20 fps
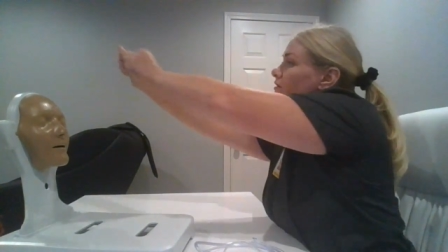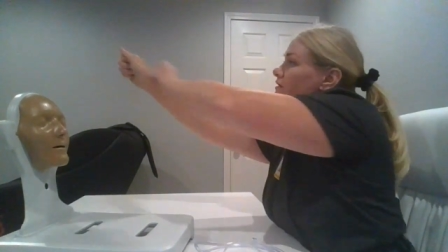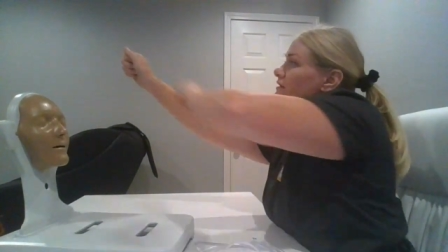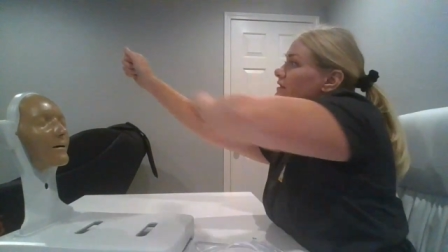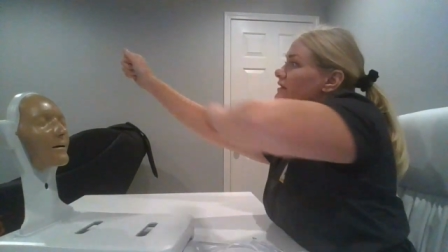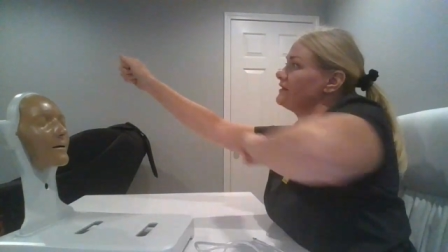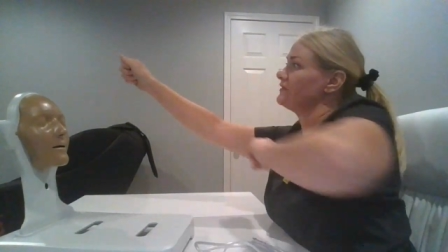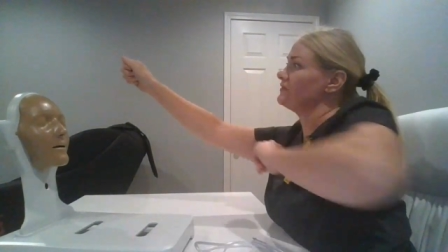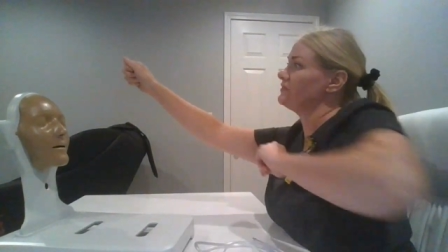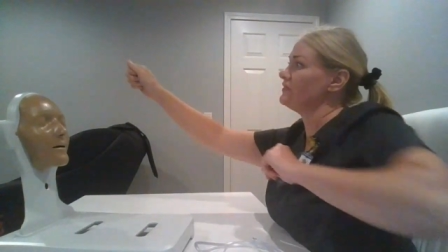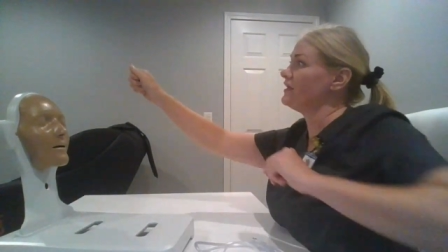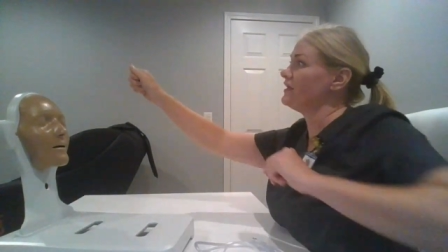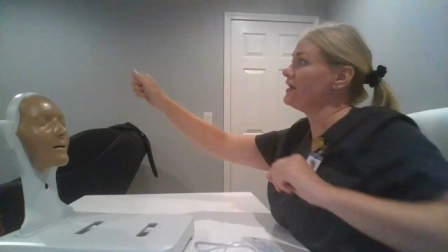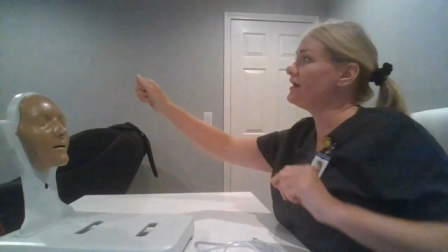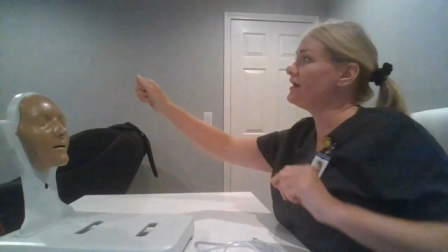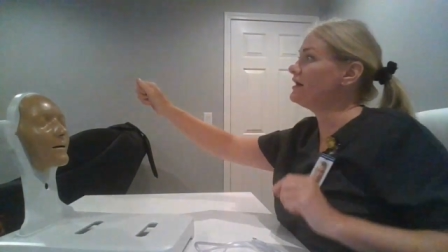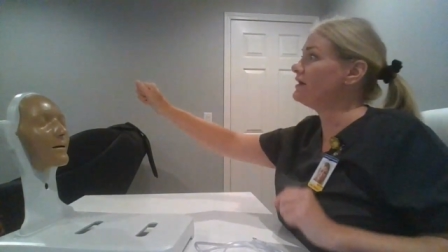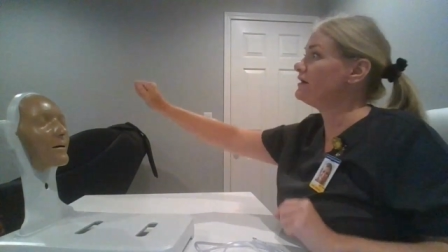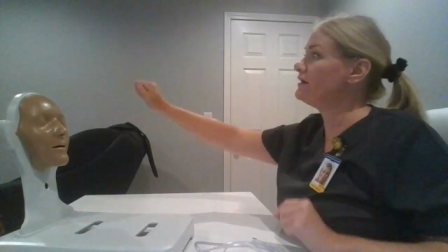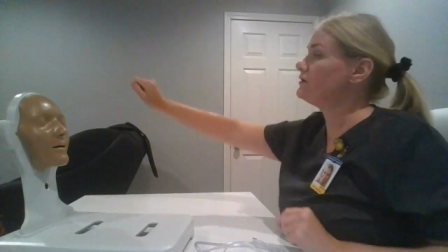Connect
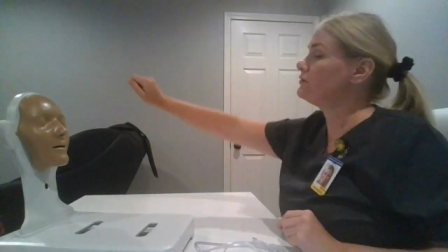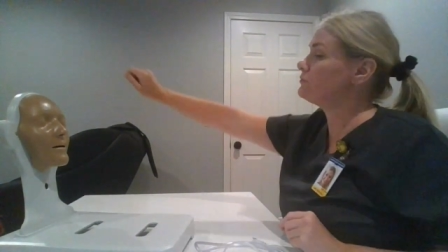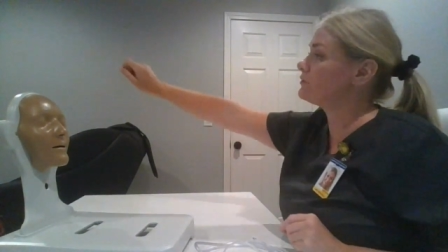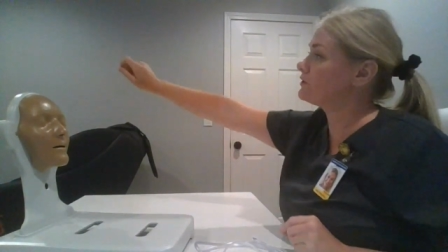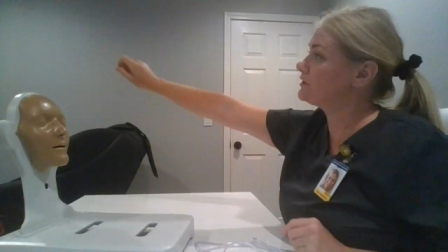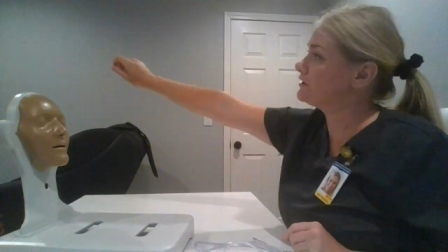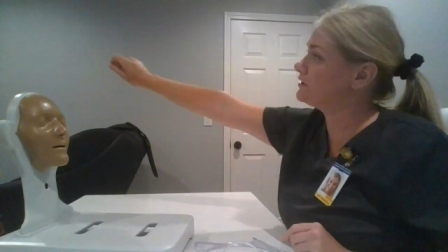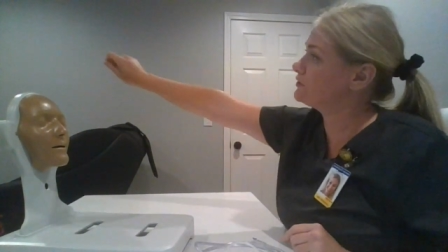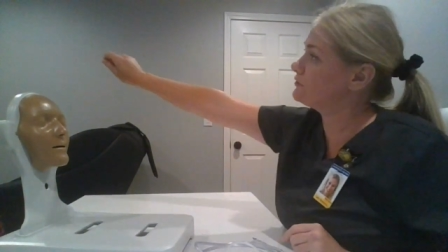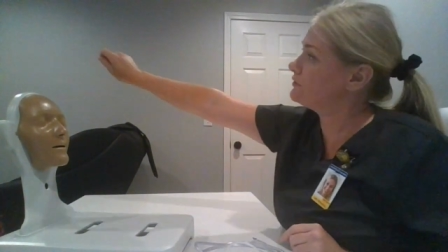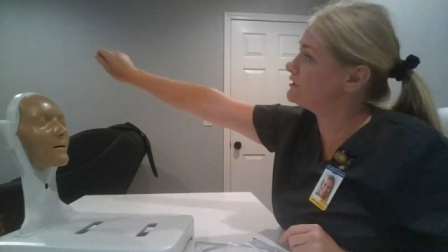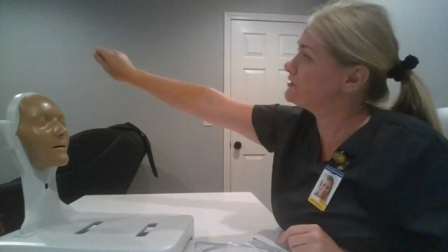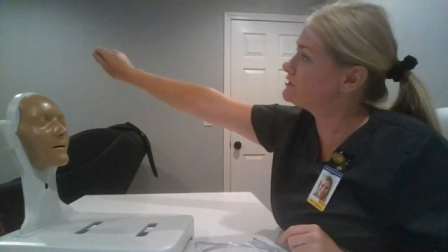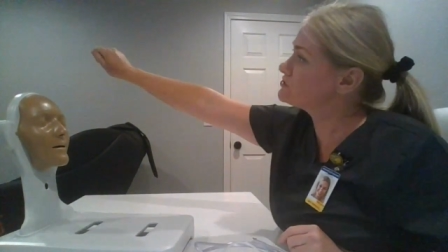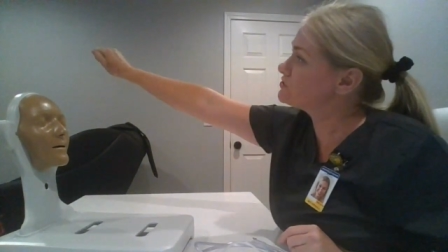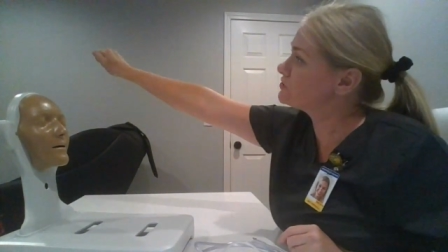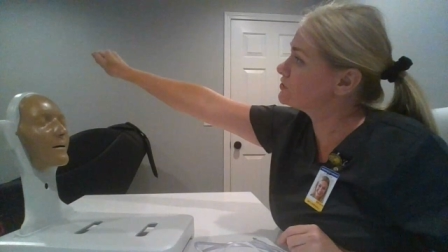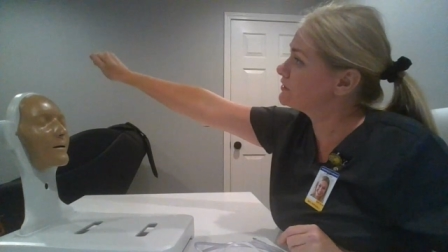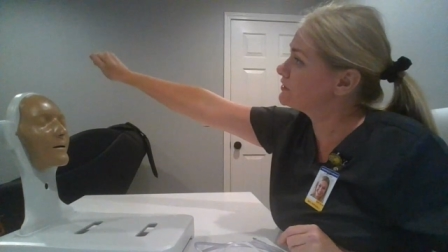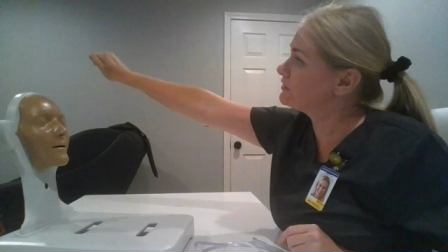that. We're going to go ahead
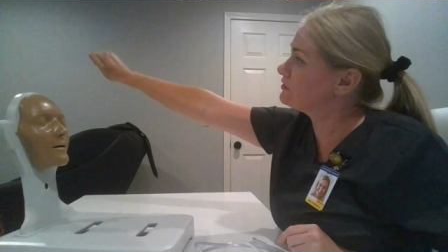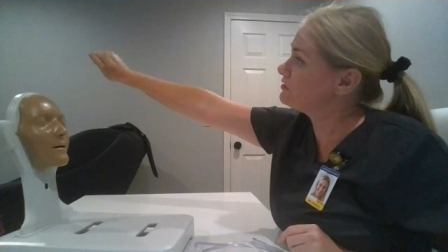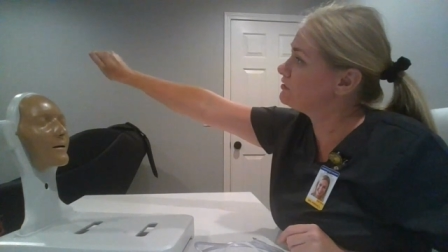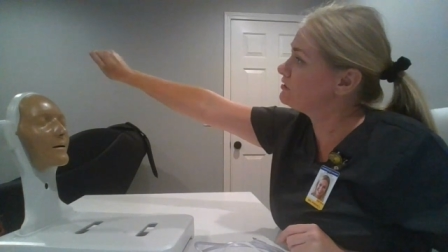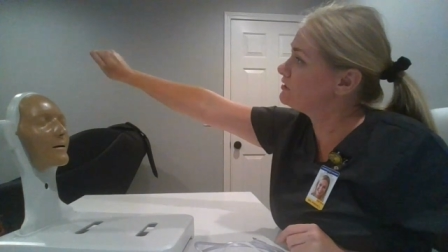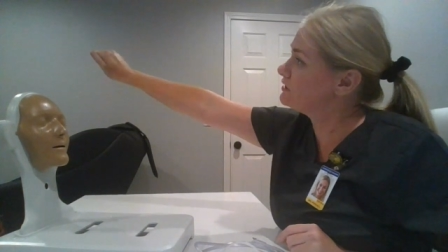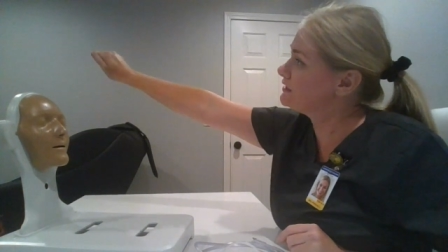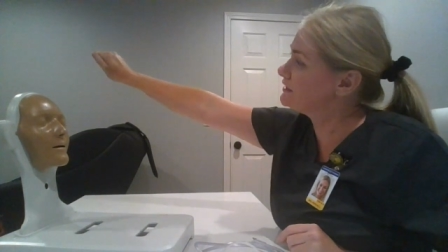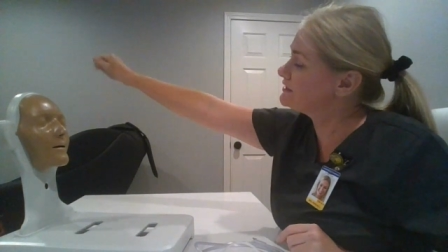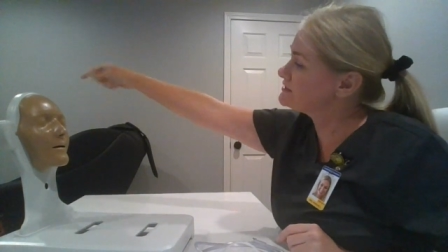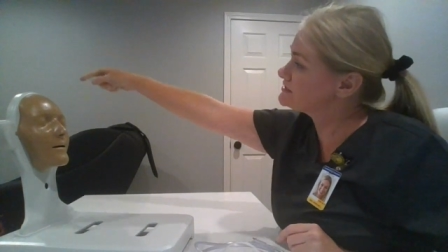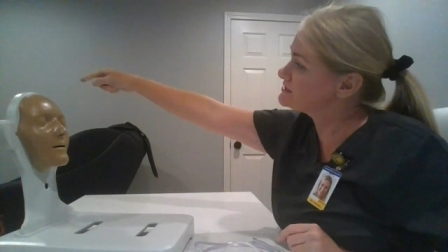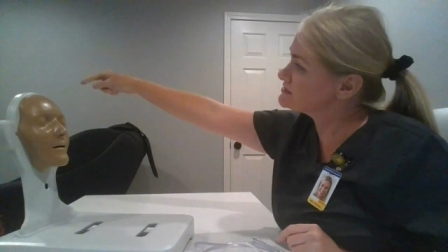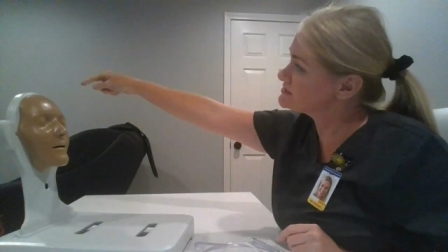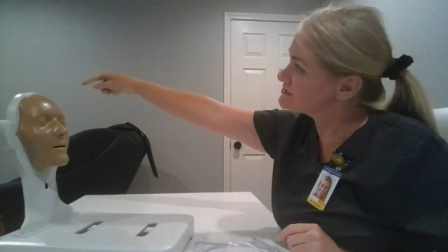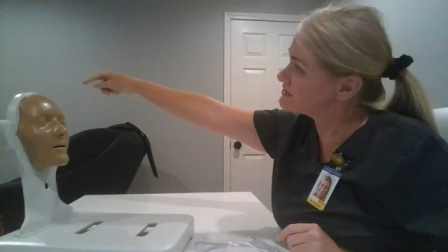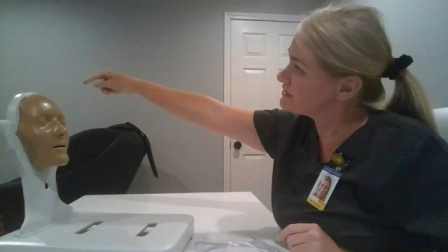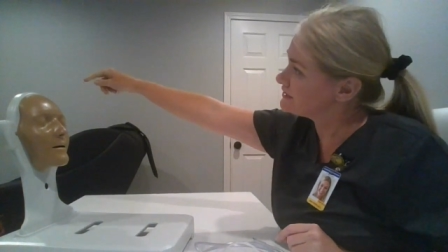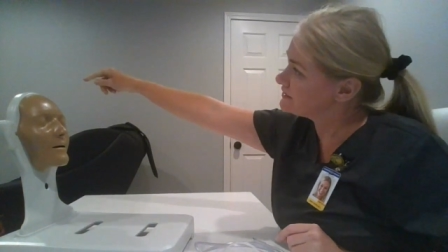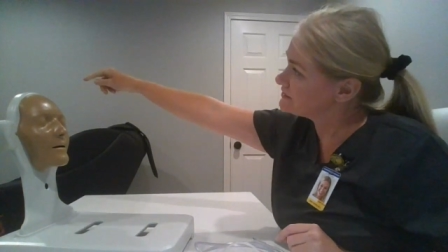and turn it on and
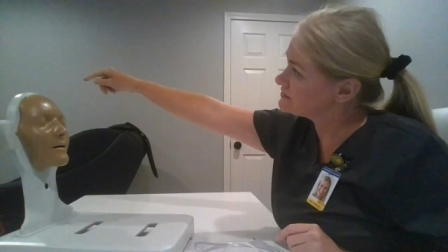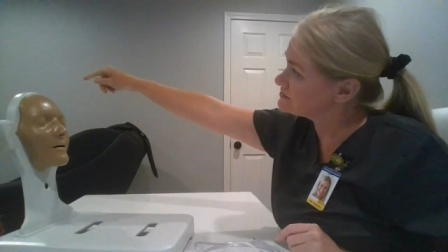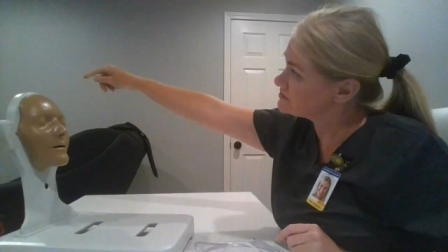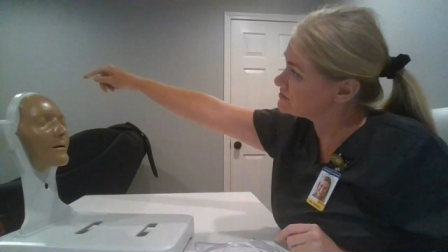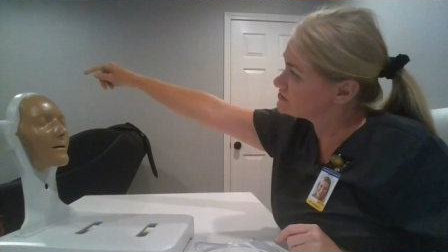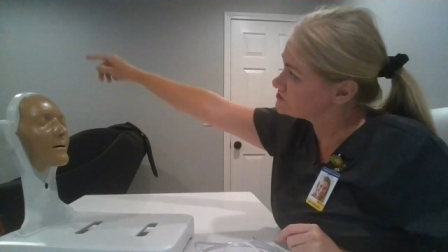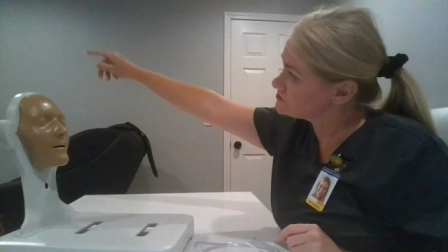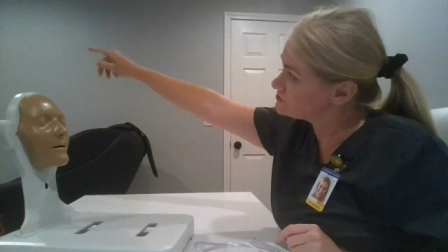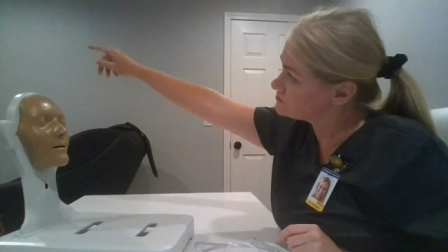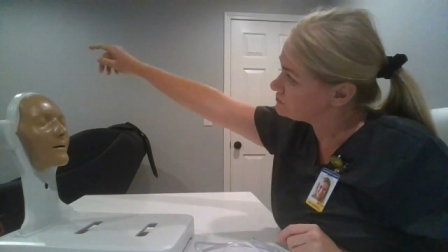set it to